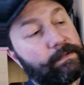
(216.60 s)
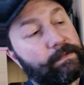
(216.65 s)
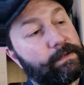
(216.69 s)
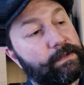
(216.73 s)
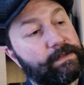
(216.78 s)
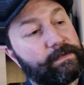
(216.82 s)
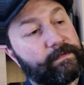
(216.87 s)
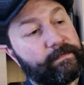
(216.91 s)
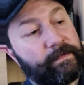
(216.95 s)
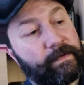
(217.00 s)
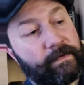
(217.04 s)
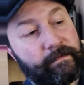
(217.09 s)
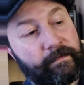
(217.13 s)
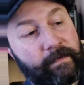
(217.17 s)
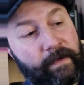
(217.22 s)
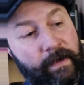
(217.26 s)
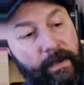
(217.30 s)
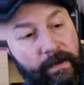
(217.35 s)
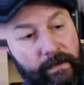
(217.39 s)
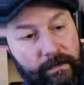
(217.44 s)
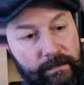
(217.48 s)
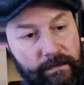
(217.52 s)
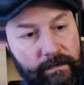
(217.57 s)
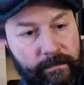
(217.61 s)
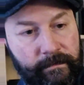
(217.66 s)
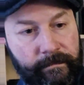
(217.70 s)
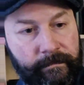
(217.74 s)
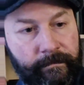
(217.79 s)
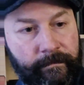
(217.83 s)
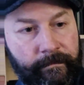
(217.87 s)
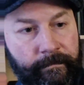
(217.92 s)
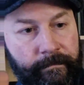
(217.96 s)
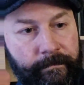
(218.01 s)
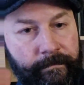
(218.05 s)
There's a fun fact.
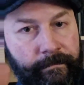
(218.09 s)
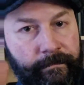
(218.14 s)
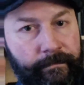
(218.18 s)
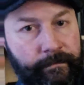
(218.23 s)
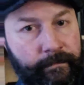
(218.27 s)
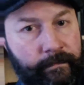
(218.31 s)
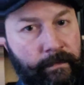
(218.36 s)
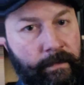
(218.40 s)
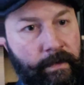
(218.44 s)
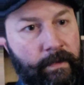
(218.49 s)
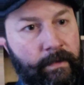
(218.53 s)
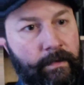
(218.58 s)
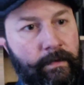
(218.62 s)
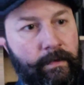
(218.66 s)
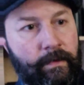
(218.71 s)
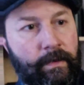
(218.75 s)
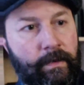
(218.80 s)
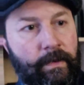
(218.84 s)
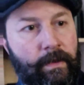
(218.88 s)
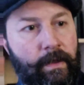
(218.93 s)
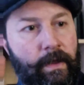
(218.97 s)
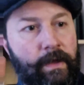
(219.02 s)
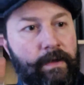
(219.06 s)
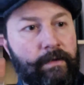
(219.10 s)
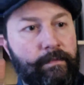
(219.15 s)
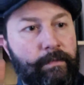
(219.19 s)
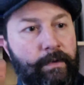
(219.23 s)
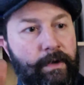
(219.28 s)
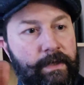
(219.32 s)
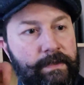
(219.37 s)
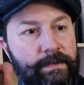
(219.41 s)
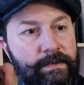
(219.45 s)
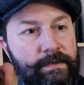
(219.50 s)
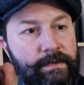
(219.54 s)

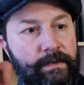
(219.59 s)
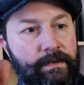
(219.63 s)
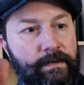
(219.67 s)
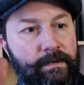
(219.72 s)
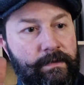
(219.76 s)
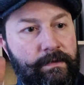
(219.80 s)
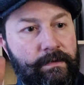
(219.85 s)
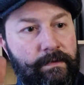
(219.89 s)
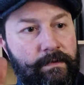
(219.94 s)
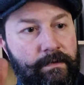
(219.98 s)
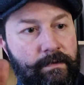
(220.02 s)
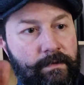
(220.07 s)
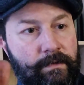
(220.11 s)
Atomizer,